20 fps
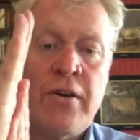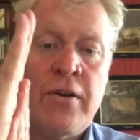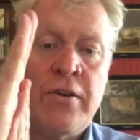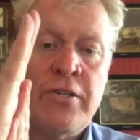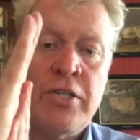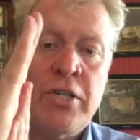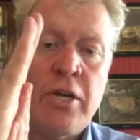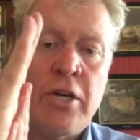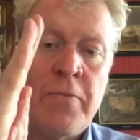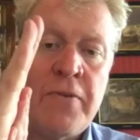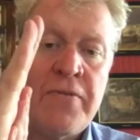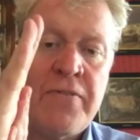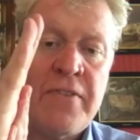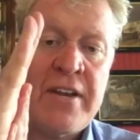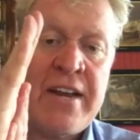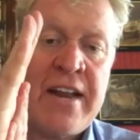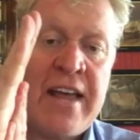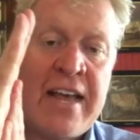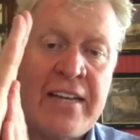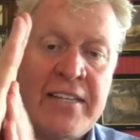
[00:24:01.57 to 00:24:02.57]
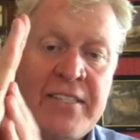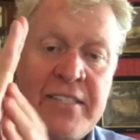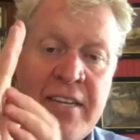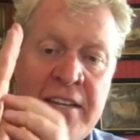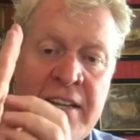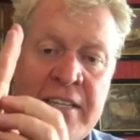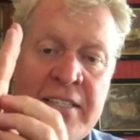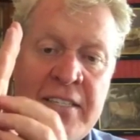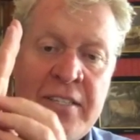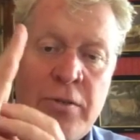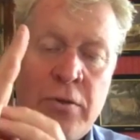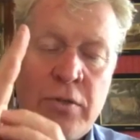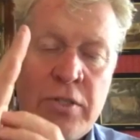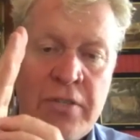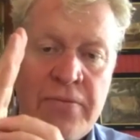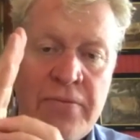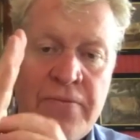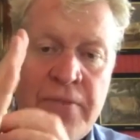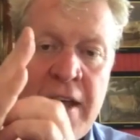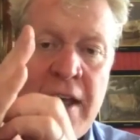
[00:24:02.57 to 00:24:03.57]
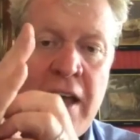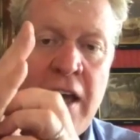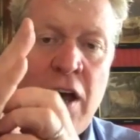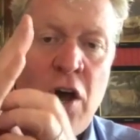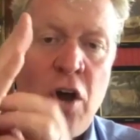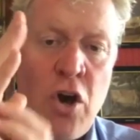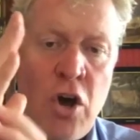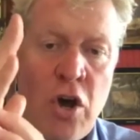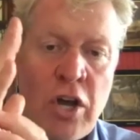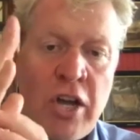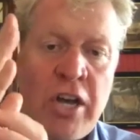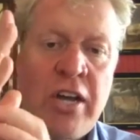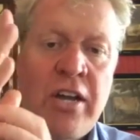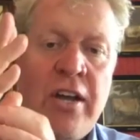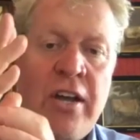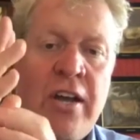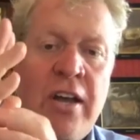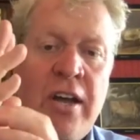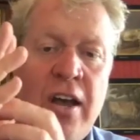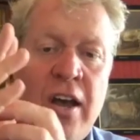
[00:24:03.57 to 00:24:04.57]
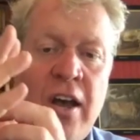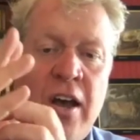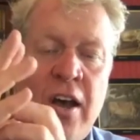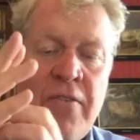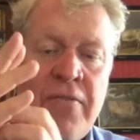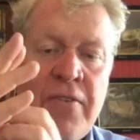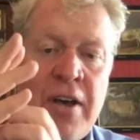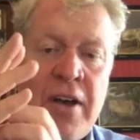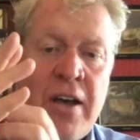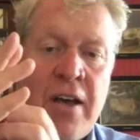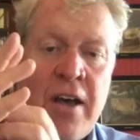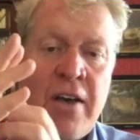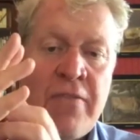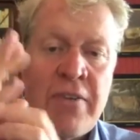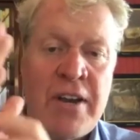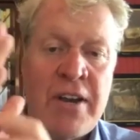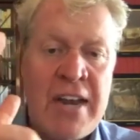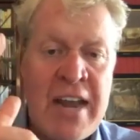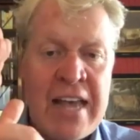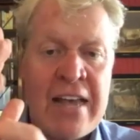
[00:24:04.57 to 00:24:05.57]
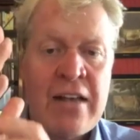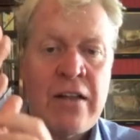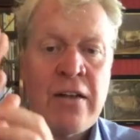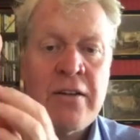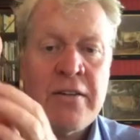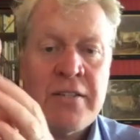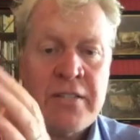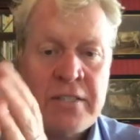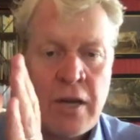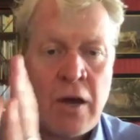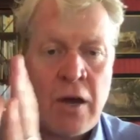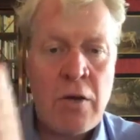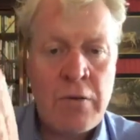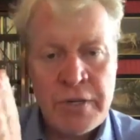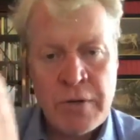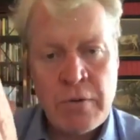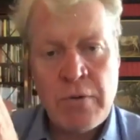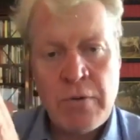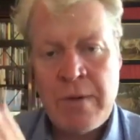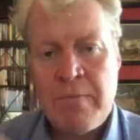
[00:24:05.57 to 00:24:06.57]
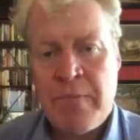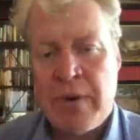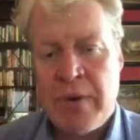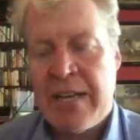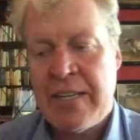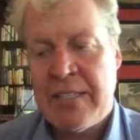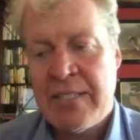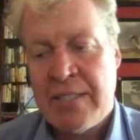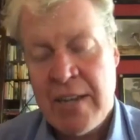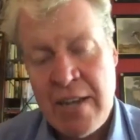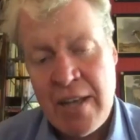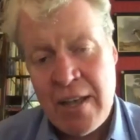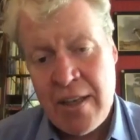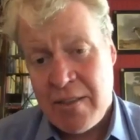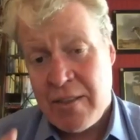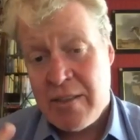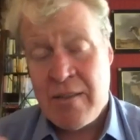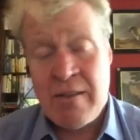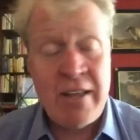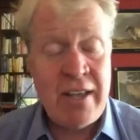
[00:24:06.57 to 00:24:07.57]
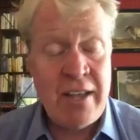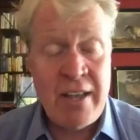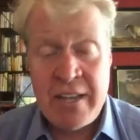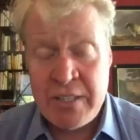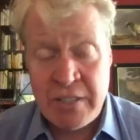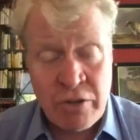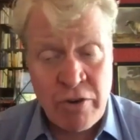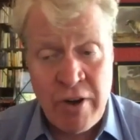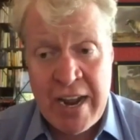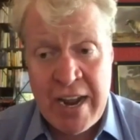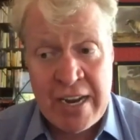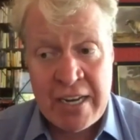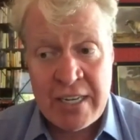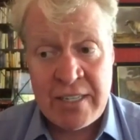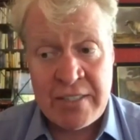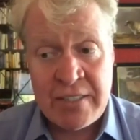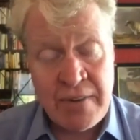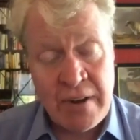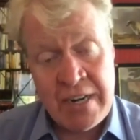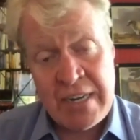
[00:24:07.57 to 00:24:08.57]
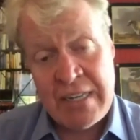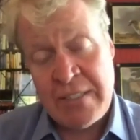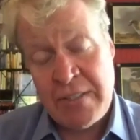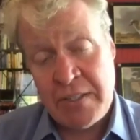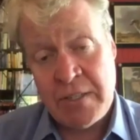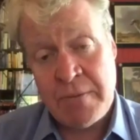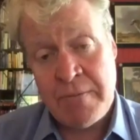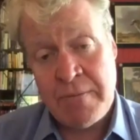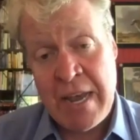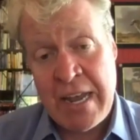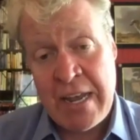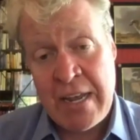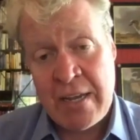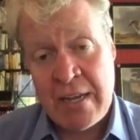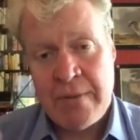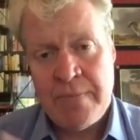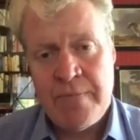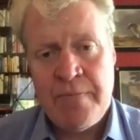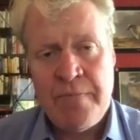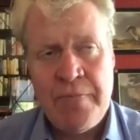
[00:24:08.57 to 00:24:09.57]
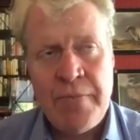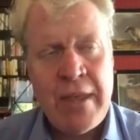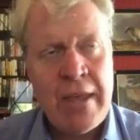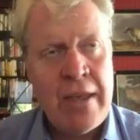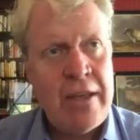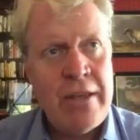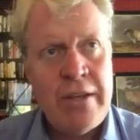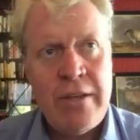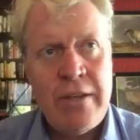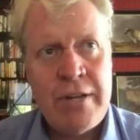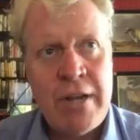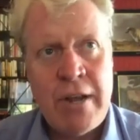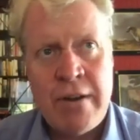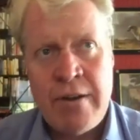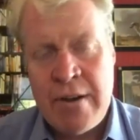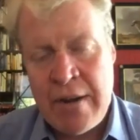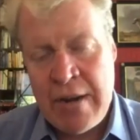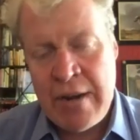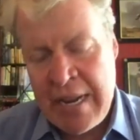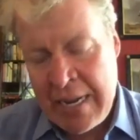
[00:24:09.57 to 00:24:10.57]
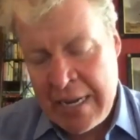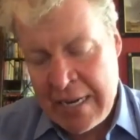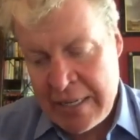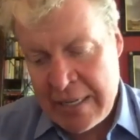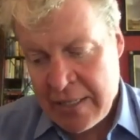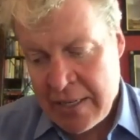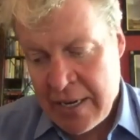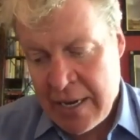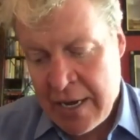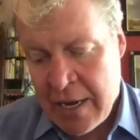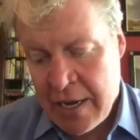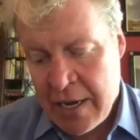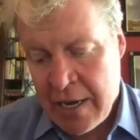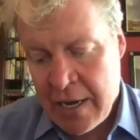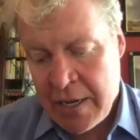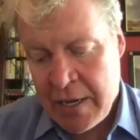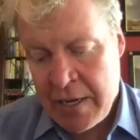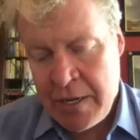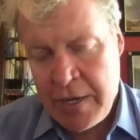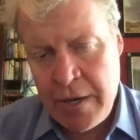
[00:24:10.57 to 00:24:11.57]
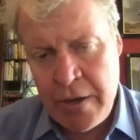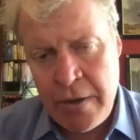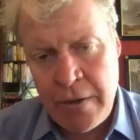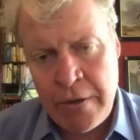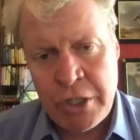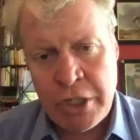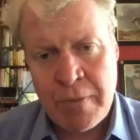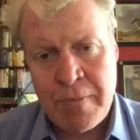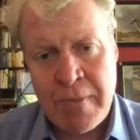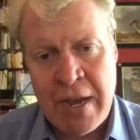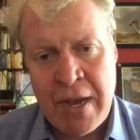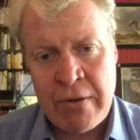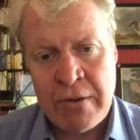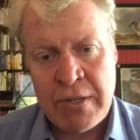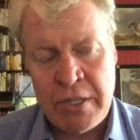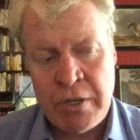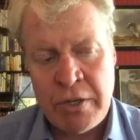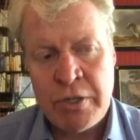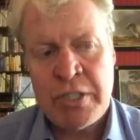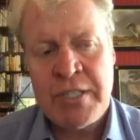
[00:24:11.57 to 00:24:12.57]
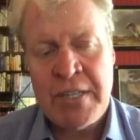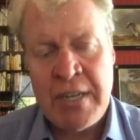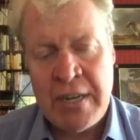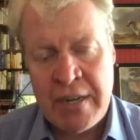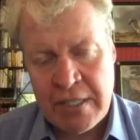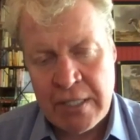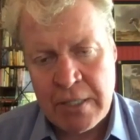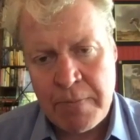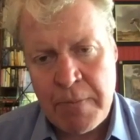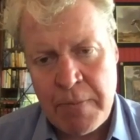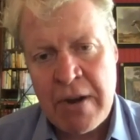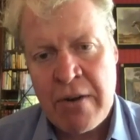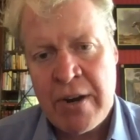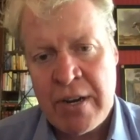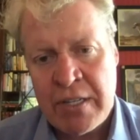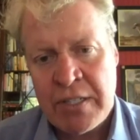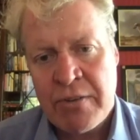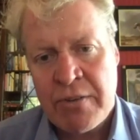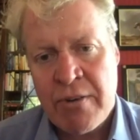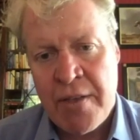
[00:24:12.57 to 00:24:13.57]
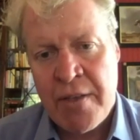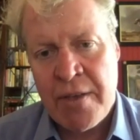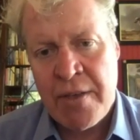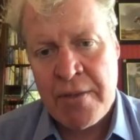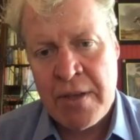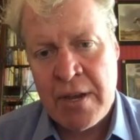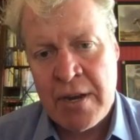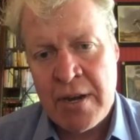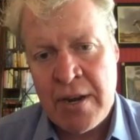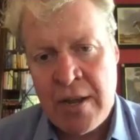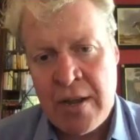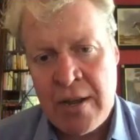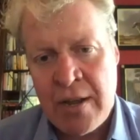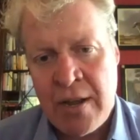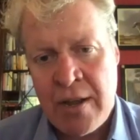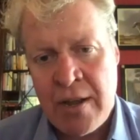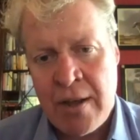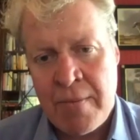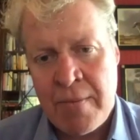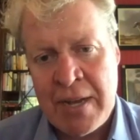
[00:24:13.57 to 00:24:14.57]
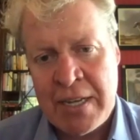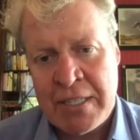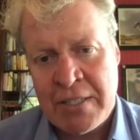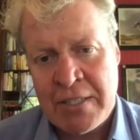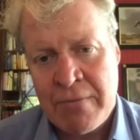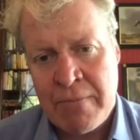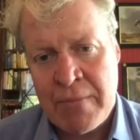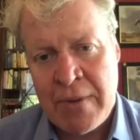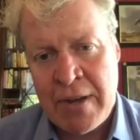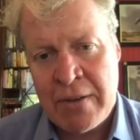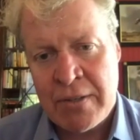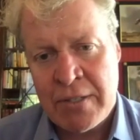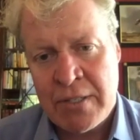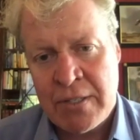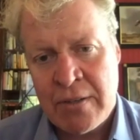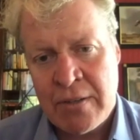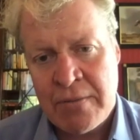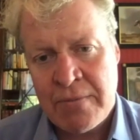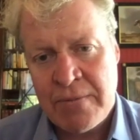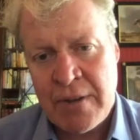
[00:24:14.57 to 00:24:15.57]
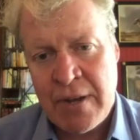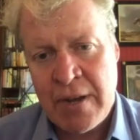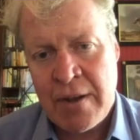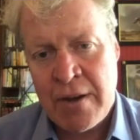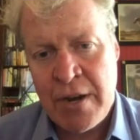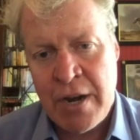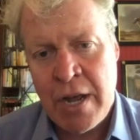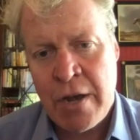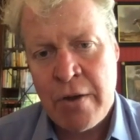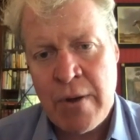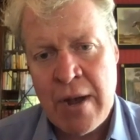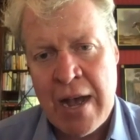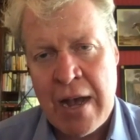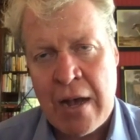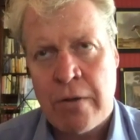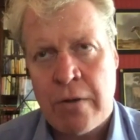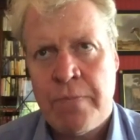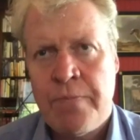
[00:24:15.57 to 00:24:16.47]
top of the next, and there's a sort of hook of a nail to hold it all in place. It's great. It's very easy to make. You don't need a huge amount. You just need experience rather than a massive amount of know-how.